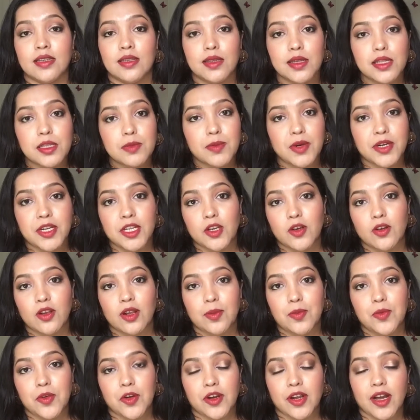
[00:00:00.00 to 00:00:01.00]
This
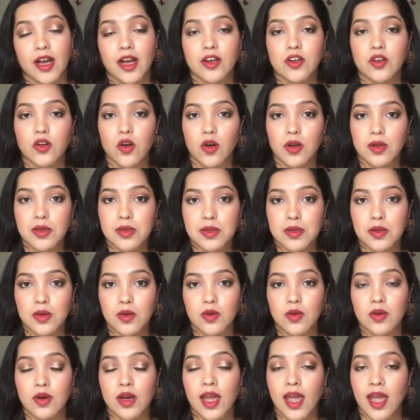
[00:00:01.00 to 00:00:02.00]
particular product
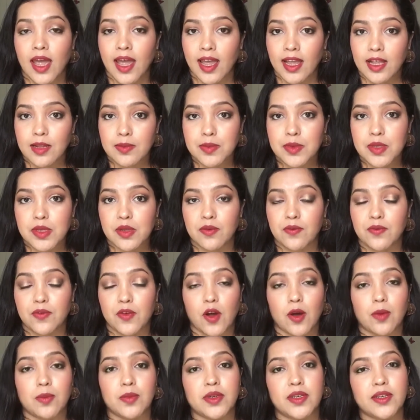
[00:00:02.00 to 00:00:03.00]
also helps
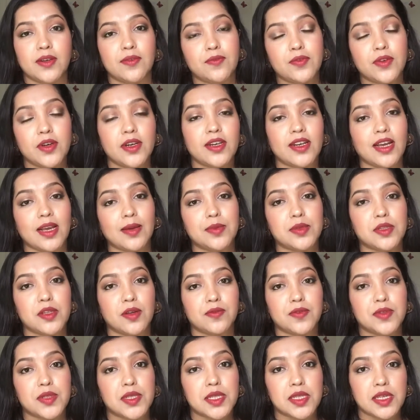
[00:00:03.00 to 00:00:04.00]
from different types
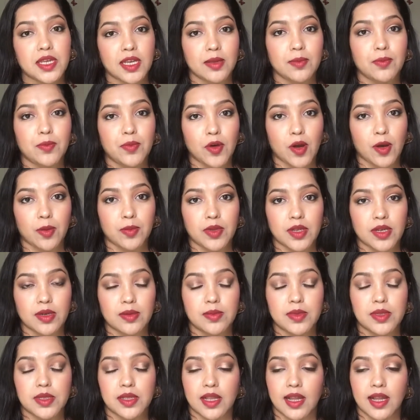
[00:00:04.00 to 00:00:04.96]
of skin problems